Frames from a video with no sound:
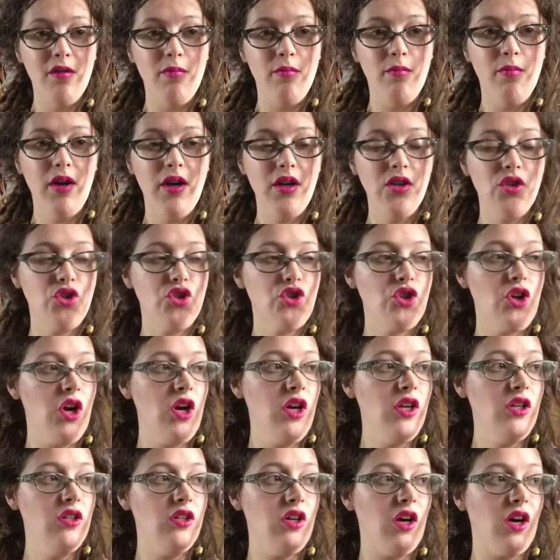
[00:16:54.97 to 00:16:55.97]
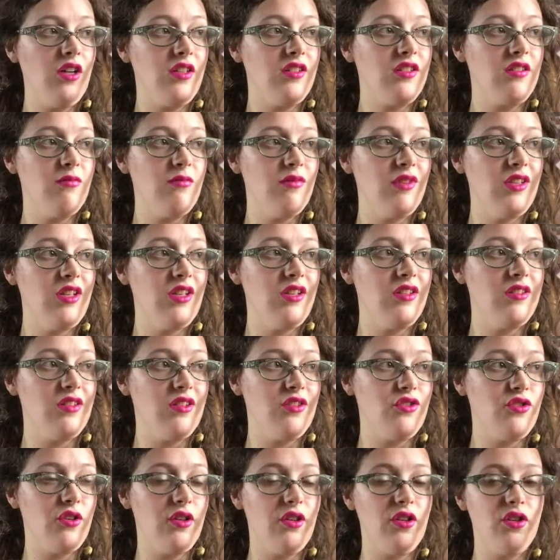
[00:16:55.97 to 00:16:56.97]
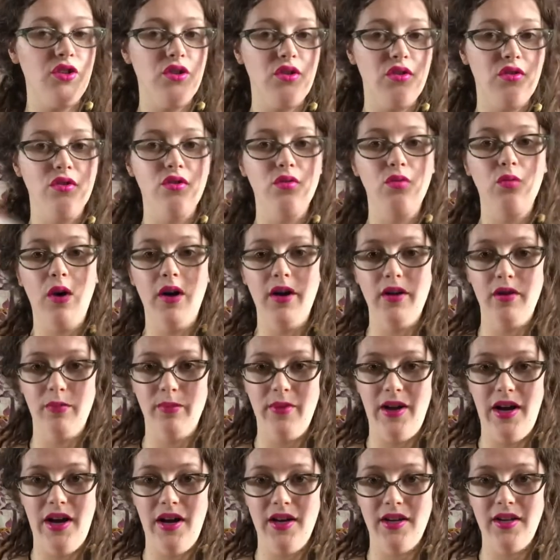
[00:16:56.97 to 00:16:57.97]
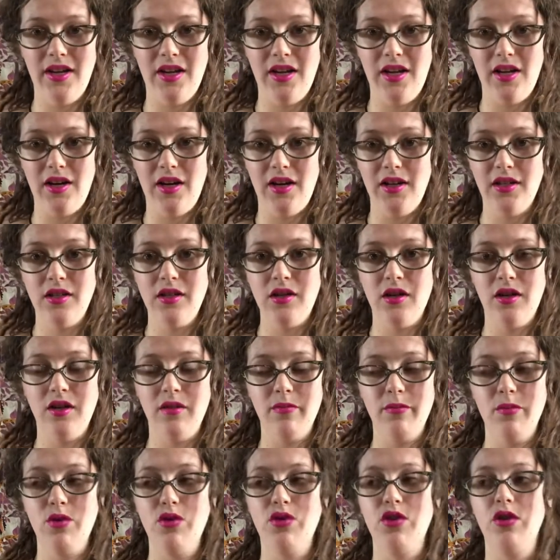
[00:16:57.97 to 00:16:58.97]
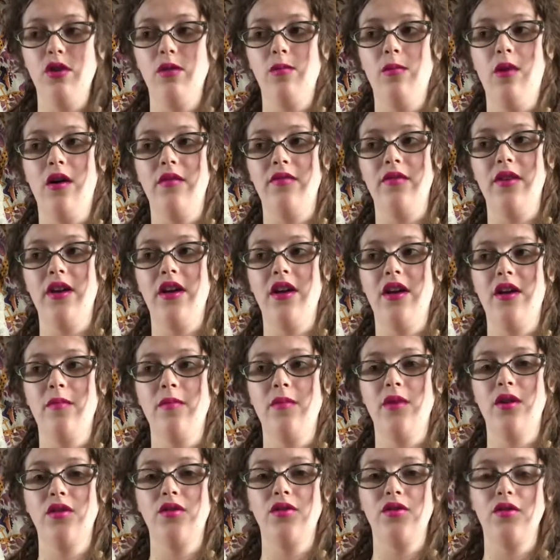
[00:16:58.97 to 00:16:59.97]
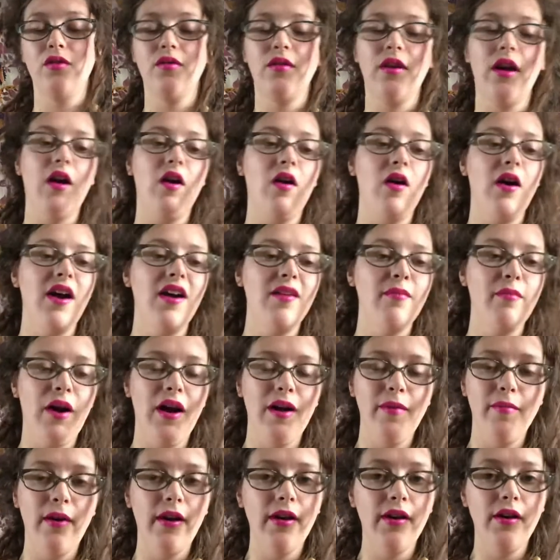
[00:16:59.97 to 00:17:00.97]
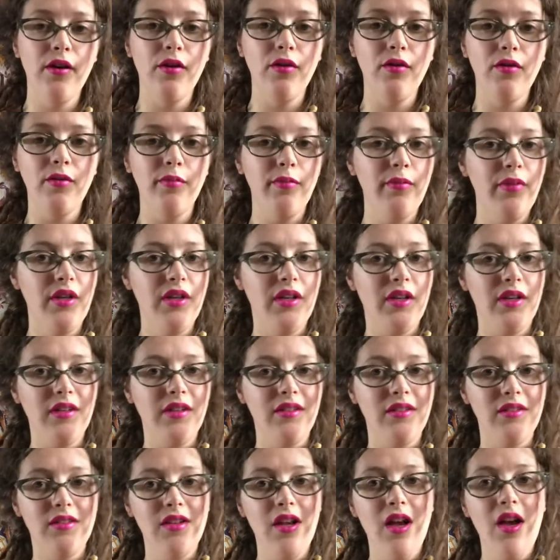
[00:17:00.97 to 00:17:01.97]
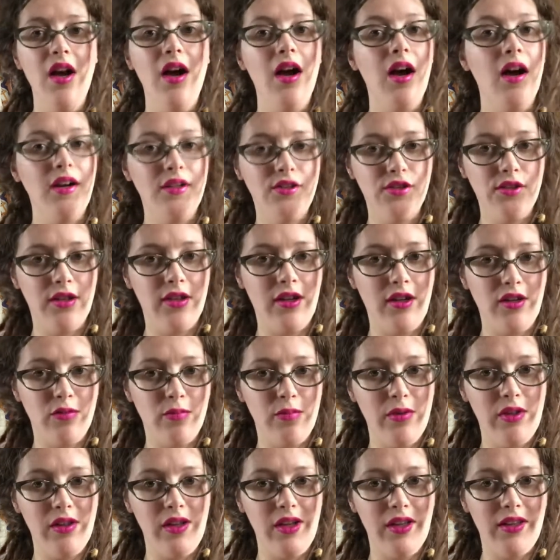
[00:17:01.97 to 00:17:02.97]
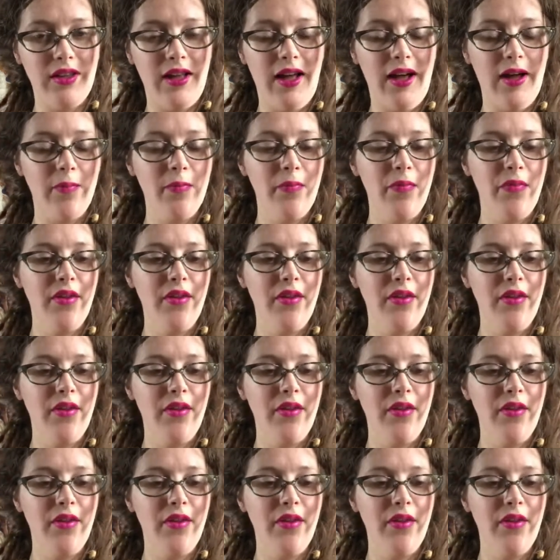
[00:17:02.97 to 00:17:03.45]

But Sean got some of these at Trader Joe's a while back, and I started mooching them off of him, and so now I buy my own because I try not to be like that